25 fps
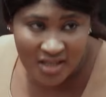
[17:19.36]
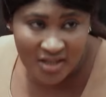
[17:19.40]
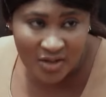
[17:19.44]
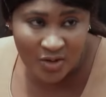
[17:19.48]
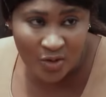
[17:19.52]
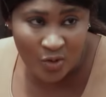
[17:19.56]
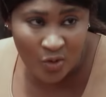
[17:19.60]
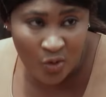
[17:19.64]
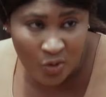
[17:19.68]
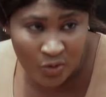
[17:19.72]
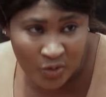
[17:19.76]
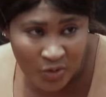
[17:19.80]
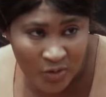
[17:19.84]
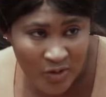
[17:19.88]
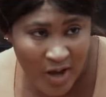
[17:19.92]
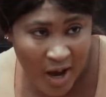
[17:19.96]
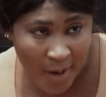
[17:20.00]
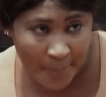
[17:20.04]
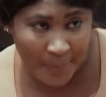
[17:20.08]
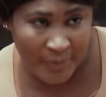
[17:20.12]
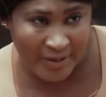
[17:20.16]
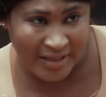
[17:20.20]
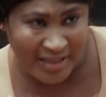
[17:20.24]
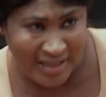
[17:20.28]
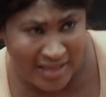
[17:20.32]
is good you
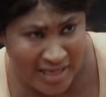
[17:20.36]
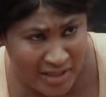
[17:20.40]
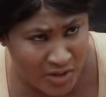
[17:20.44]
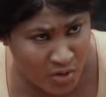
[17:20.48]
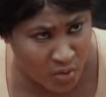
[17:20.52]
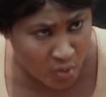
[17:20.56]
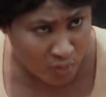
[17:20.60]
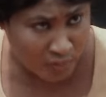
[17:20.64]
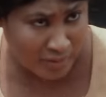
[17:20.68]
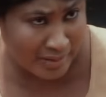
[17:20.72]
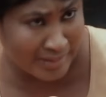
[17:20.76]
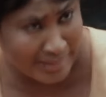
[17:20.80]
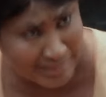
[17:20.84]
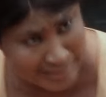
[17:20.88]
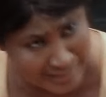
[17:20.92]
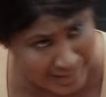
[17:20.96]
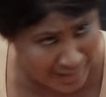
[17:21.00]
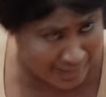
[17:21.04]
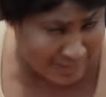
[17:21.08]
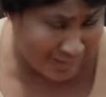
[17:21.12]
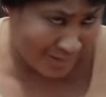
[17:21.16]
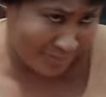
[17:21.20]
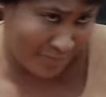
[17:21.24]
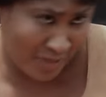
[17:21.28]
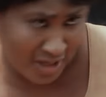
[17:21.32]
are beginning to
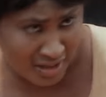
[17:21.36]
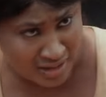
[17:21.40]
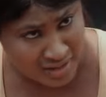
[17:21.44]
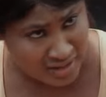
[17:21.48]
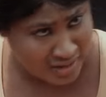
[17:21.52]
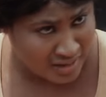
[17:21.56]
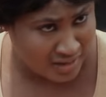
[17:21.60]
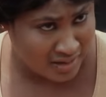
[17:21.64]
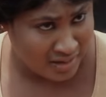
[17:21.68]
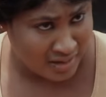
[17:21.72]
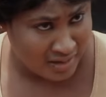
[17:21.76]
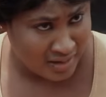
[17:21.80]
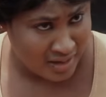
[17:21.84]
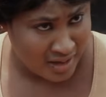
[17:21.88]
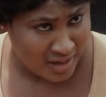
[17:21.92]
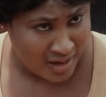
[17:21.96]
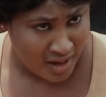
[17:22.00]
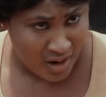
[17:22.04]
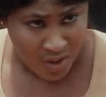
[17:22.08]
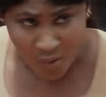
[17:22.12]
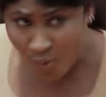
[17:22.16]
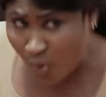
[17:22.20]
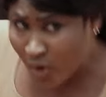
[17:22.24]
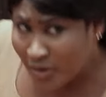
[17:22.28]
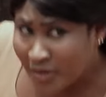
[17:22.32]
understand me.
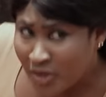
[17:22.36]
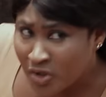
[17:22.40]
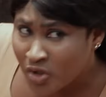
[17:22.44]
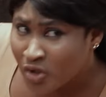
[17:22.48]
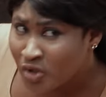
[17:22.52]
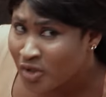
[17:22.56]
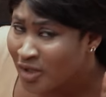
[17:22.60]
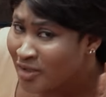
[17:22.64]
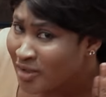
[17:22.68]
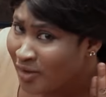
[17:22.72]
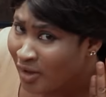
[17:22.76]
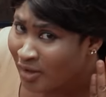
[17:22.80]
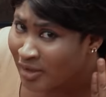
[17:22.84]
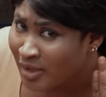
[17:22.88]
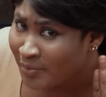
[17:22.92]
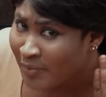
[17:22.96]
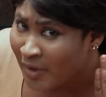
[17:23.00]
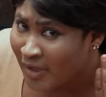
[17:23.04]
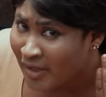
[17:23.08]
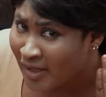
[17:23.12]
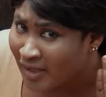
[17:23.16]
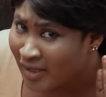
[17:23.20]
What did you just call him